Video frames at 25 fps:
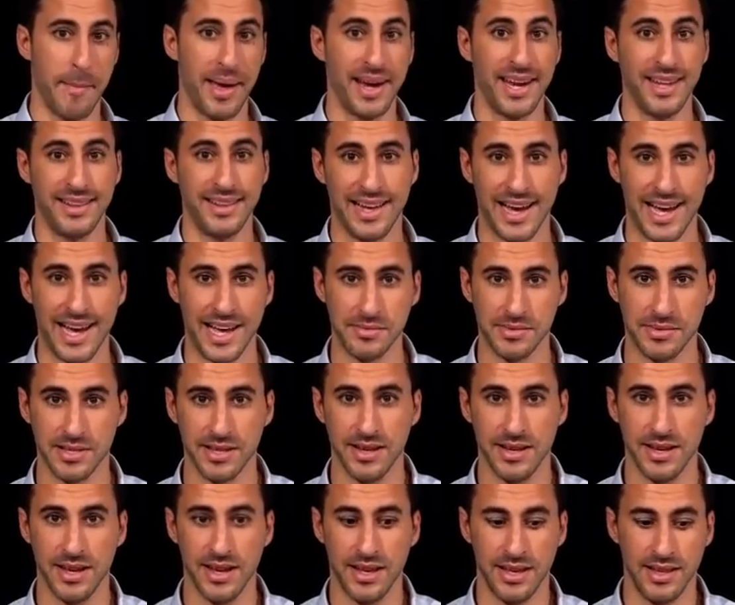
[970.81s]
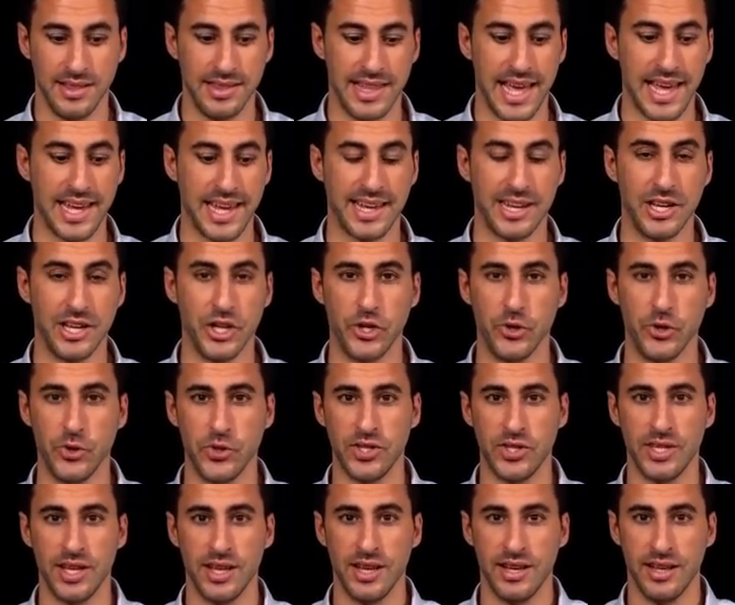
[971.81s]
many times they can
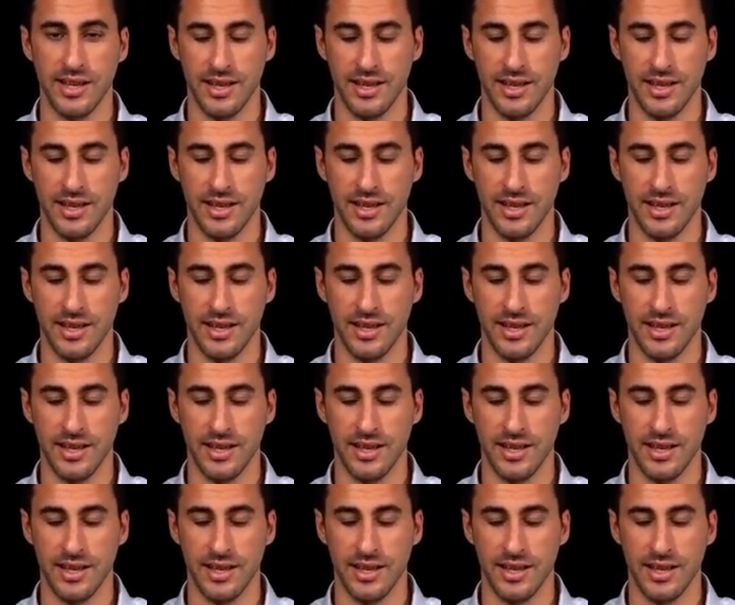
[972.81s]
use